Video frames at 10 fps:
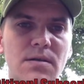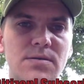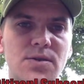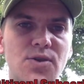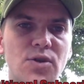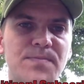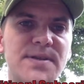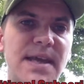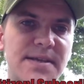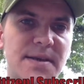So they're
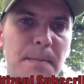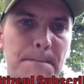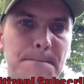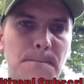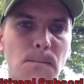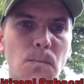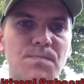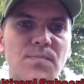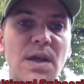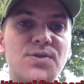predicting
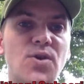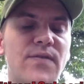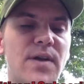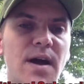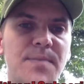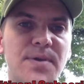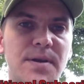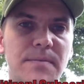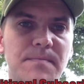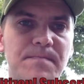that you're overhyping it.